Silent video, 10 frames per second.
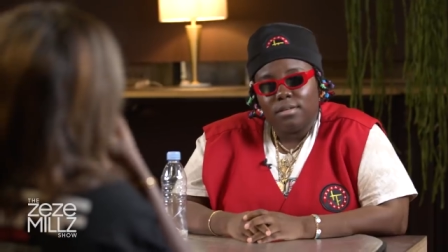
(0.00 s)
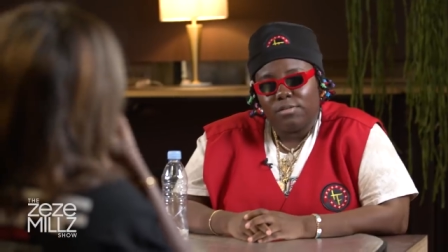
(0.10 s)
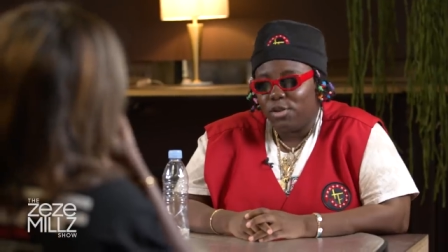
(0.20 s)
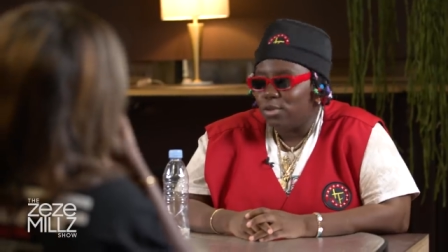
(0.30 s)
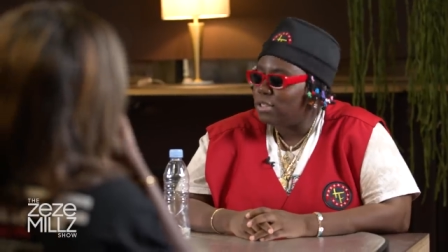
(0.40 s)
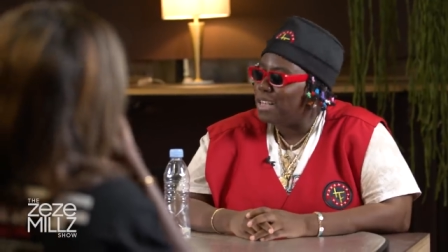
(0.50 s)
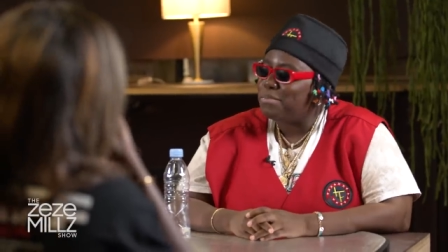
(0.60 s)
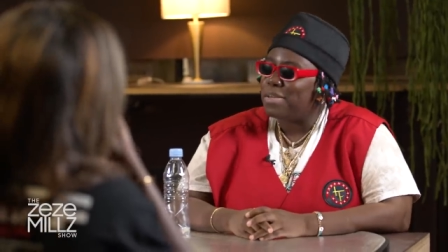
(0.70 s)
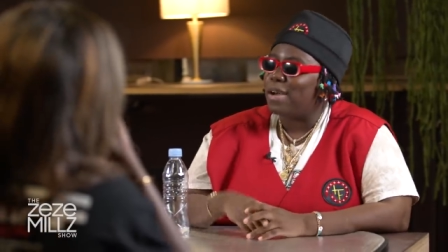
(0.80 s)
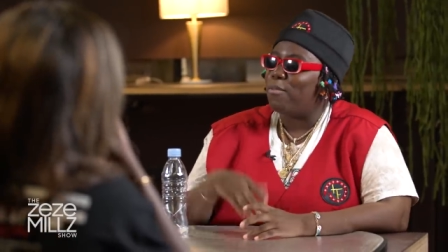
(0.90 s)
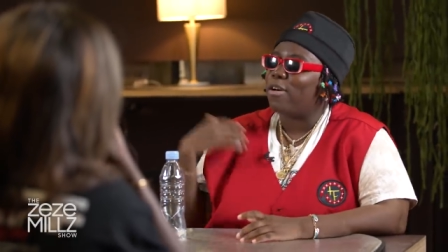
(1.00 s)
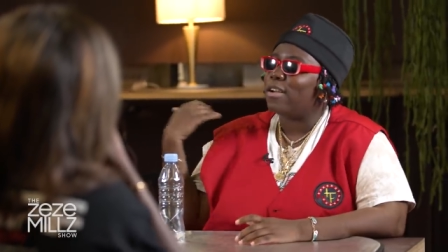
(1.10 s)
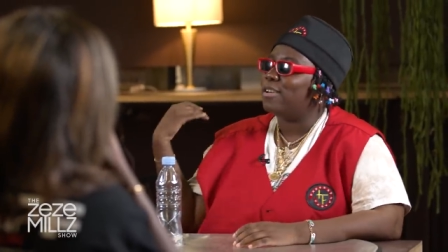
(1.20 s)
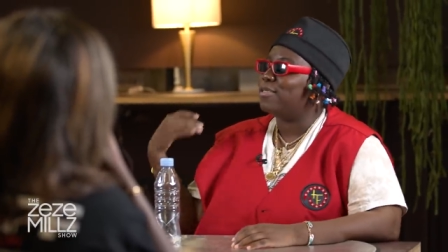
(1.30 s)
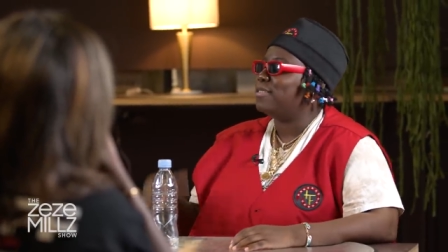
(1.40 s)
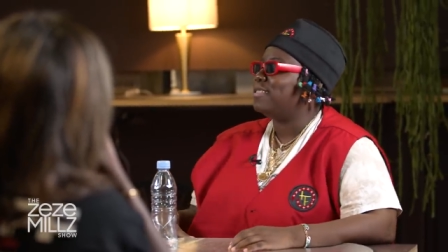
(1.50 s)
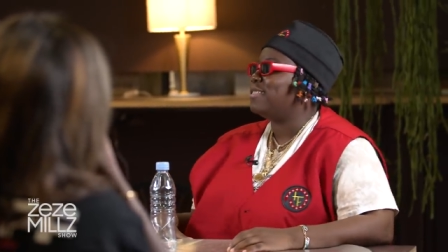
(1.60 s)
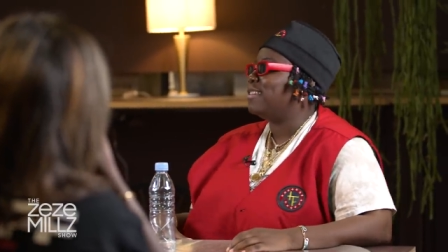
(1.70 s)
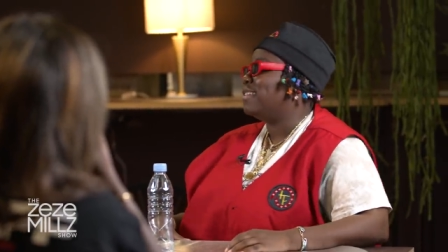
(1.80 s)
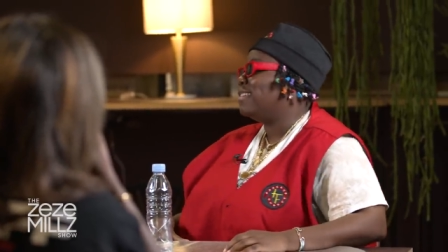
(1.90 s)
If you don't say me, I'm walking out of this
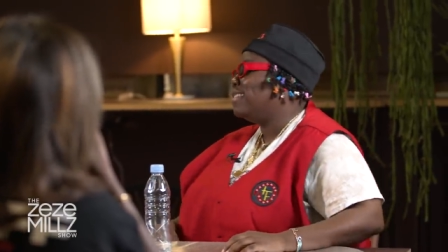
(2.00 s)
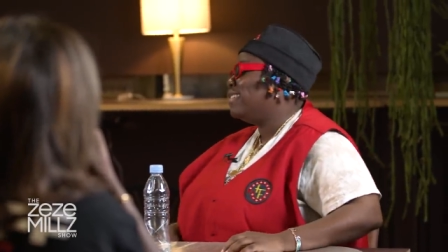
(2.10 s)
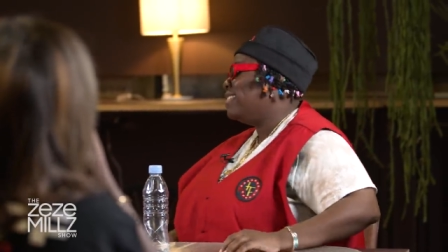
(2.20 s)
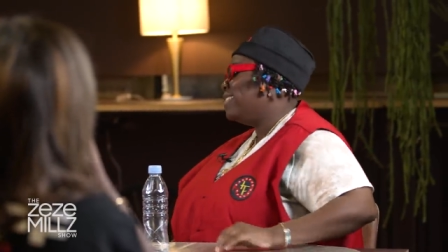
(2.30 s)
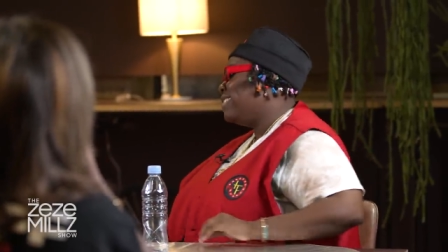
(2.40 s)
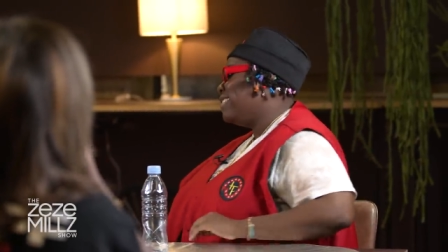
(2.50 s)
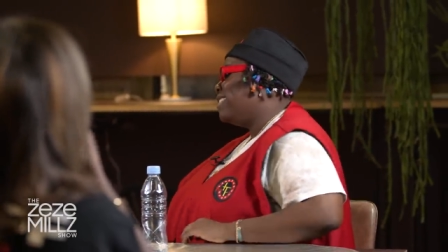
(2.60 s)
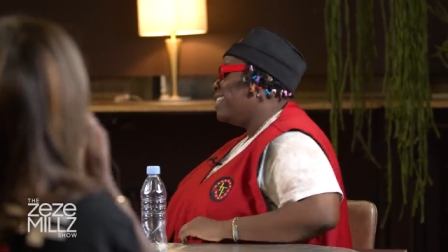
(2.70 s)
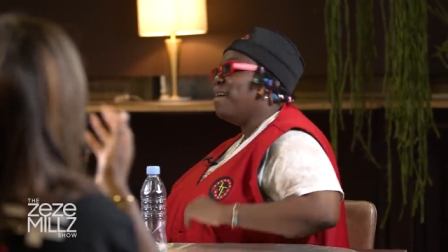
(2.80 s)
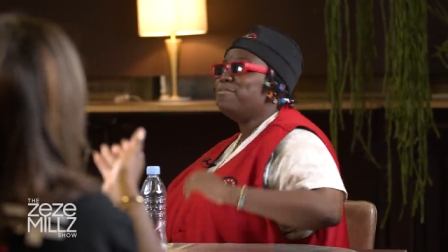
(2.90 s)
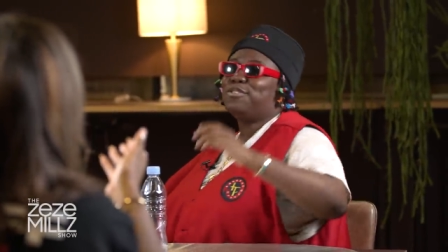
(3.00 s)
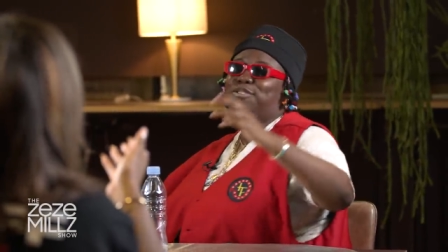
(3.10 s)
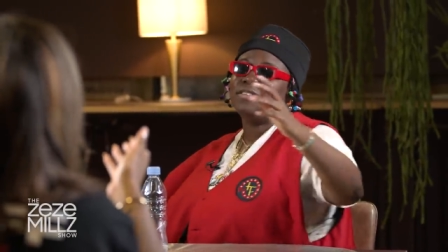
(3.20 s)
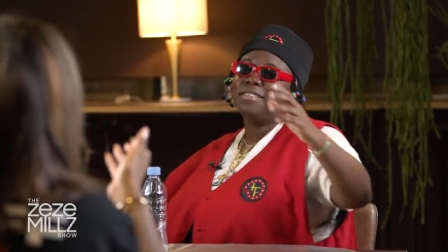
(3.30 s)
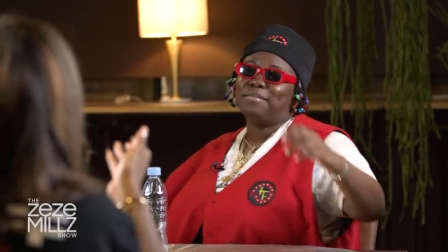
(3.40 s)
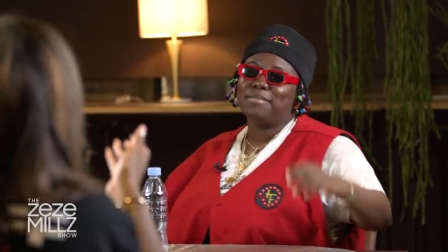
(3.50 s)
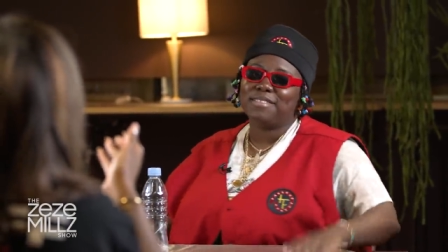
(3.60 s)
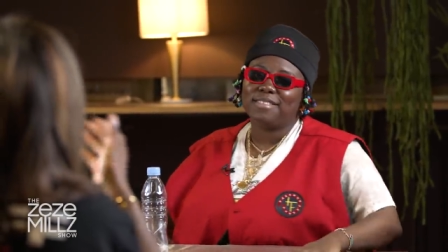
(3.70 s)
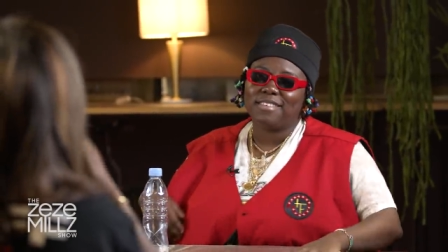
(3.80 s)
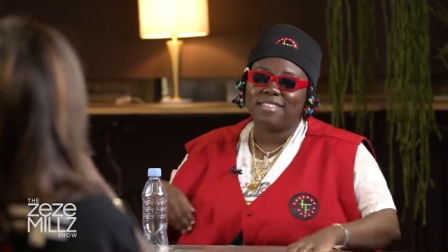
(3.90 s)
set. Wow, obviously. I'm just joking.
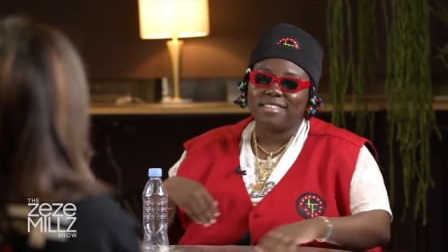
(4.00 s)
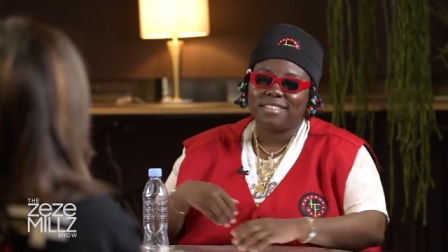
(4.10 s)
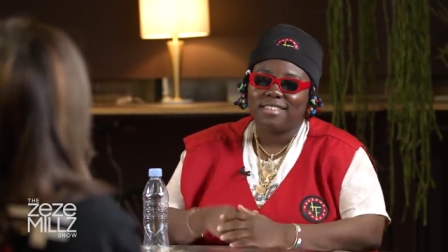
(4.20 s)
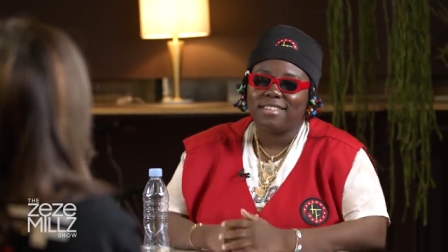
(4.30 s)
Obviously.